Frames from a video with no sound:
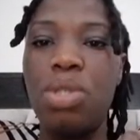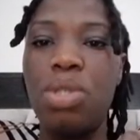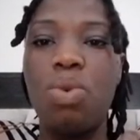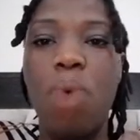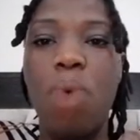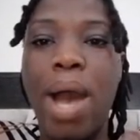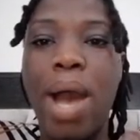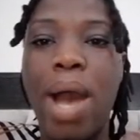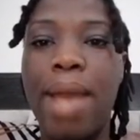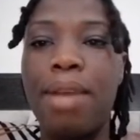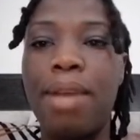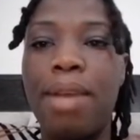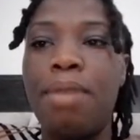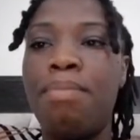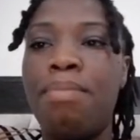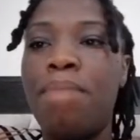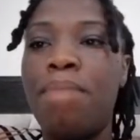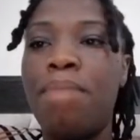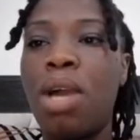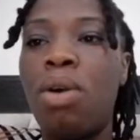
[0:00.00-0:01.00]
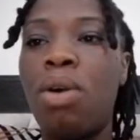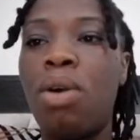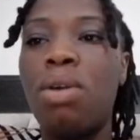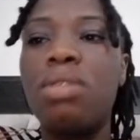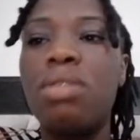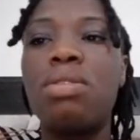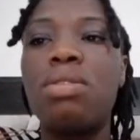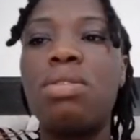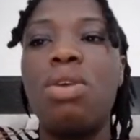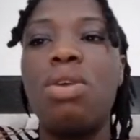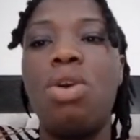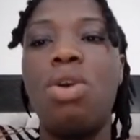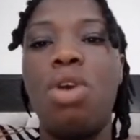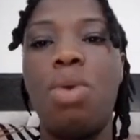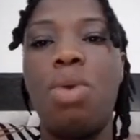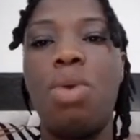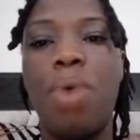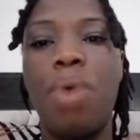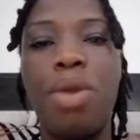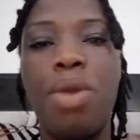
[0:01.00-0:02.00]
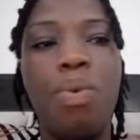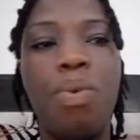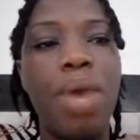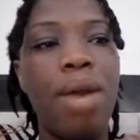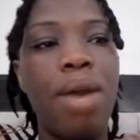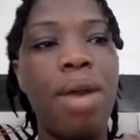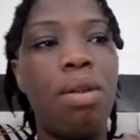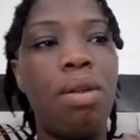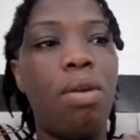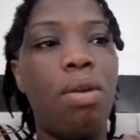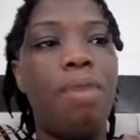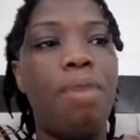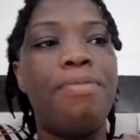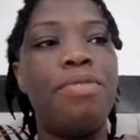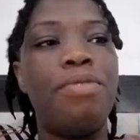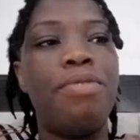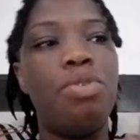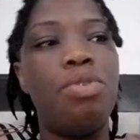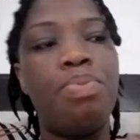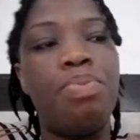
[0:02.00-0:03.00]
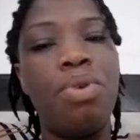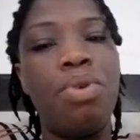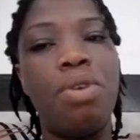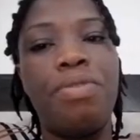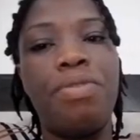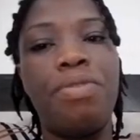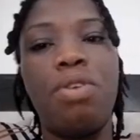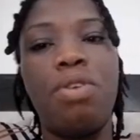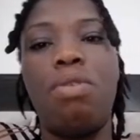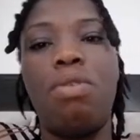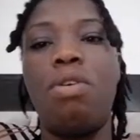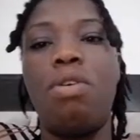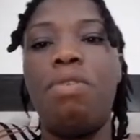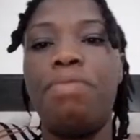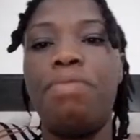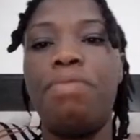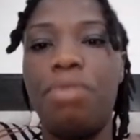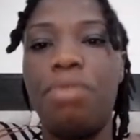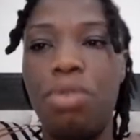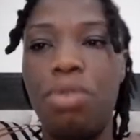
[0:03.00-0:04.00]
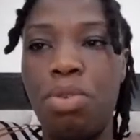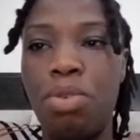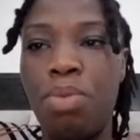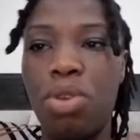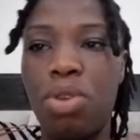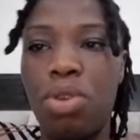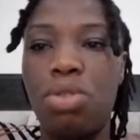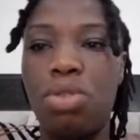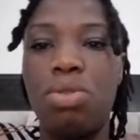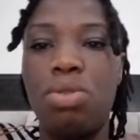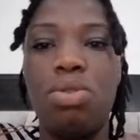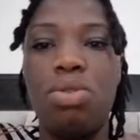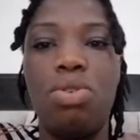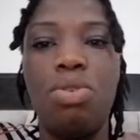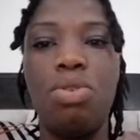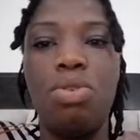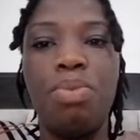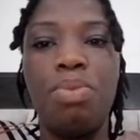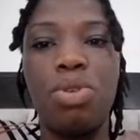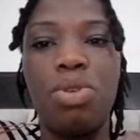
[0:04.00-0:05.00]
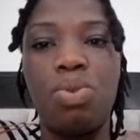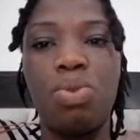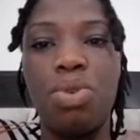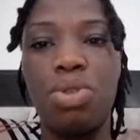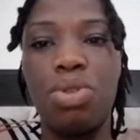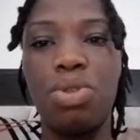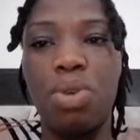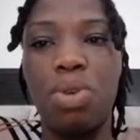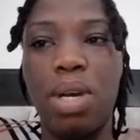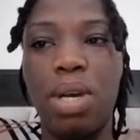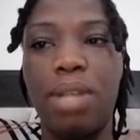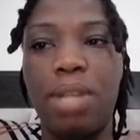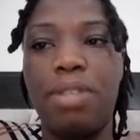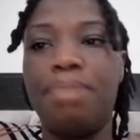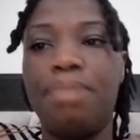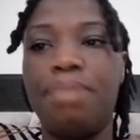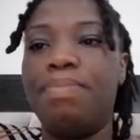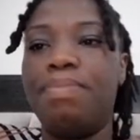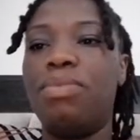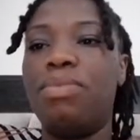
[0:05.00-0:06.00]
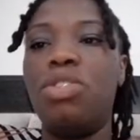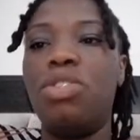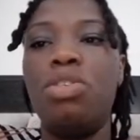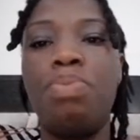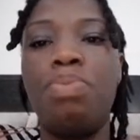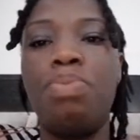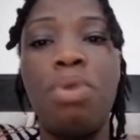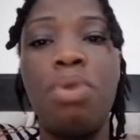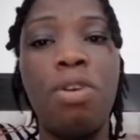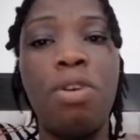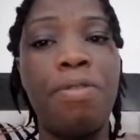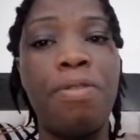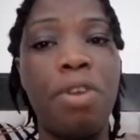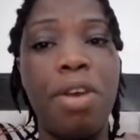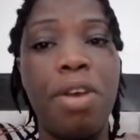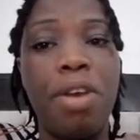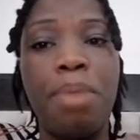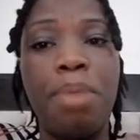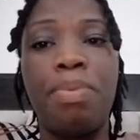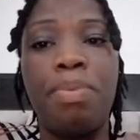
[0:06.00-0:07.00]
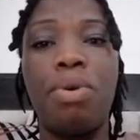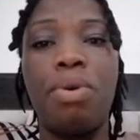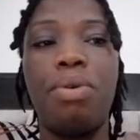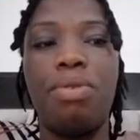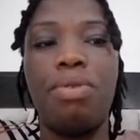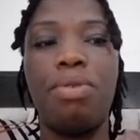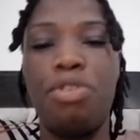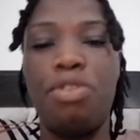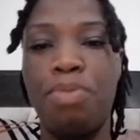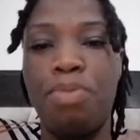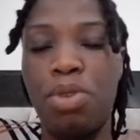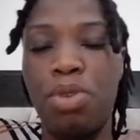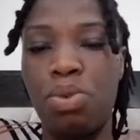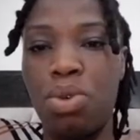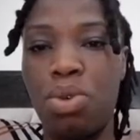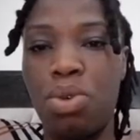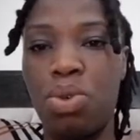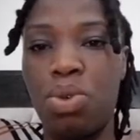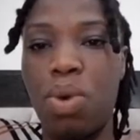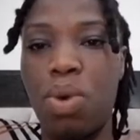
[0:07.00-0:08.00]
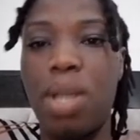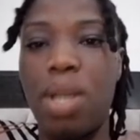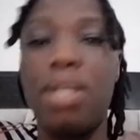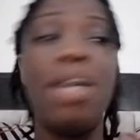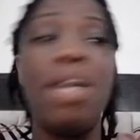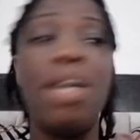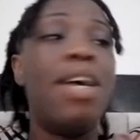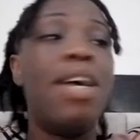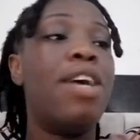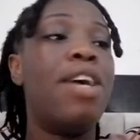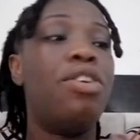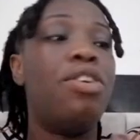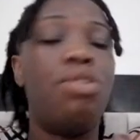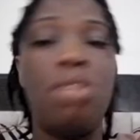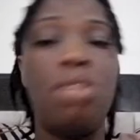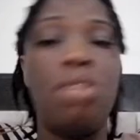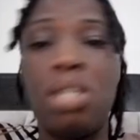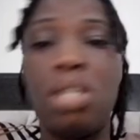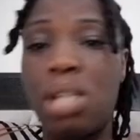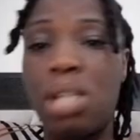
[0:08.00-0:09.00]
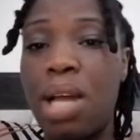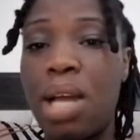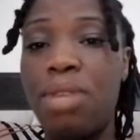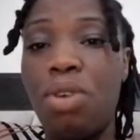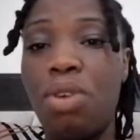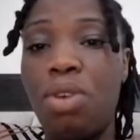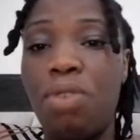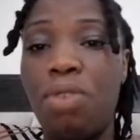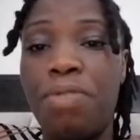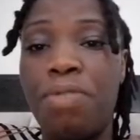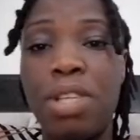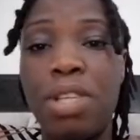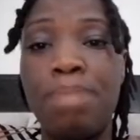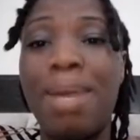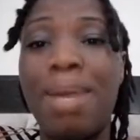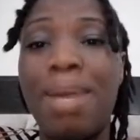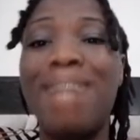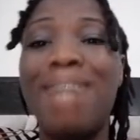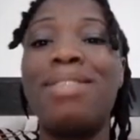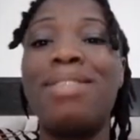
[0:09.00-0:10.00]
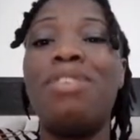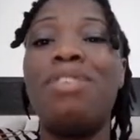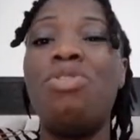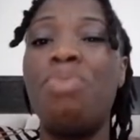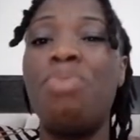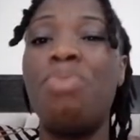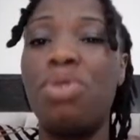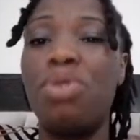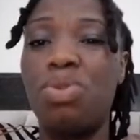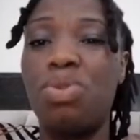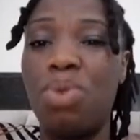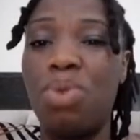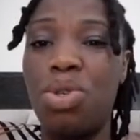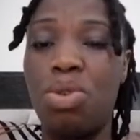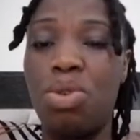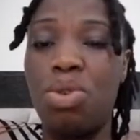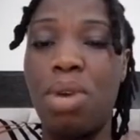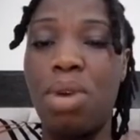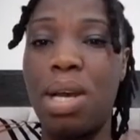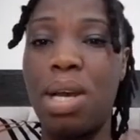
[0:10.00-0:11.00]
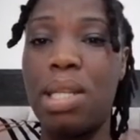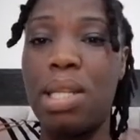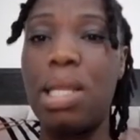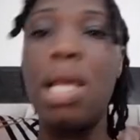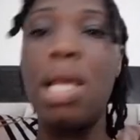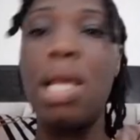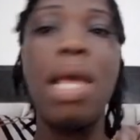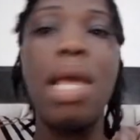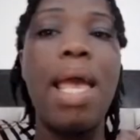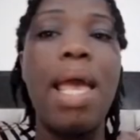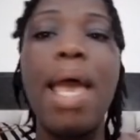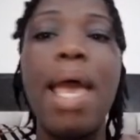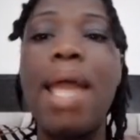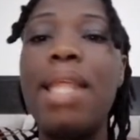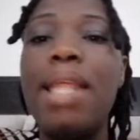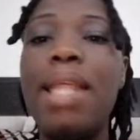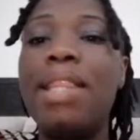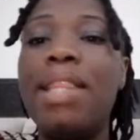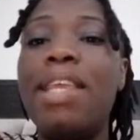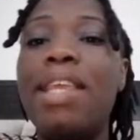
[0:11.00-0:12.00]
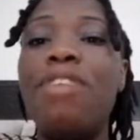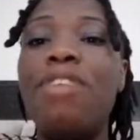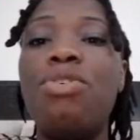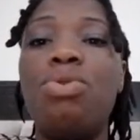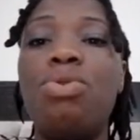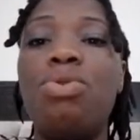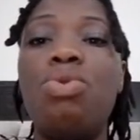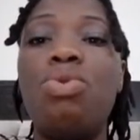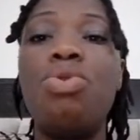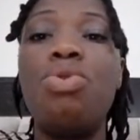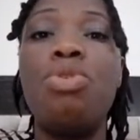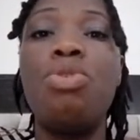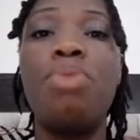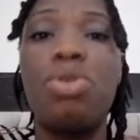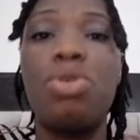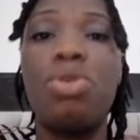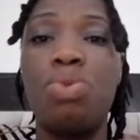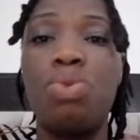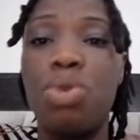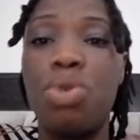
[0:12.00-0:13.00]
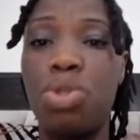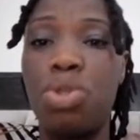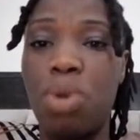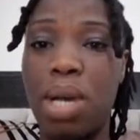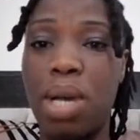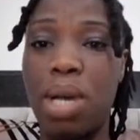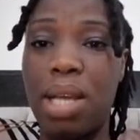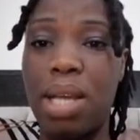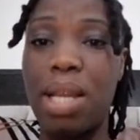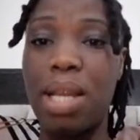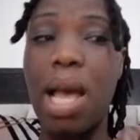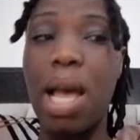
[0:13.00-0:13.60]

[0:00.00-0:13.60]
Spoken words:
Why? Because when you wear glove, you pull off your glove, you must wash your hand. You pull off your apron, you must wash your hand. You discard your face mask, you must wash your hand. Anything you do, you must wash your hand.